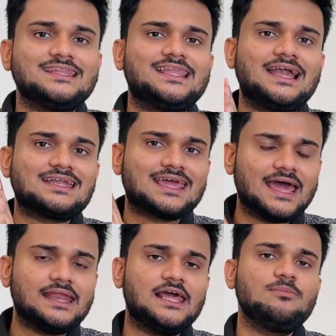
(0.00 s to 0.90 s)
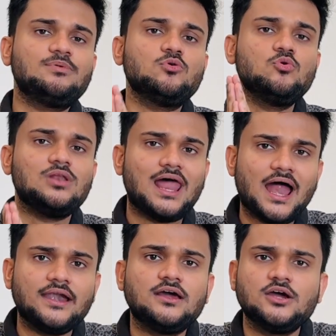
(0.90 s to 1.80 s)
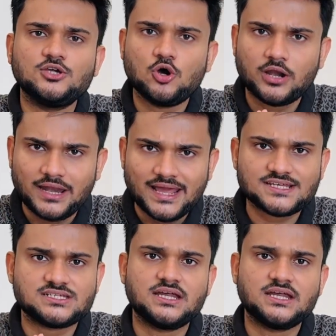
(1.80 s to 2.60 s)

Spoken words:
that can help you land your next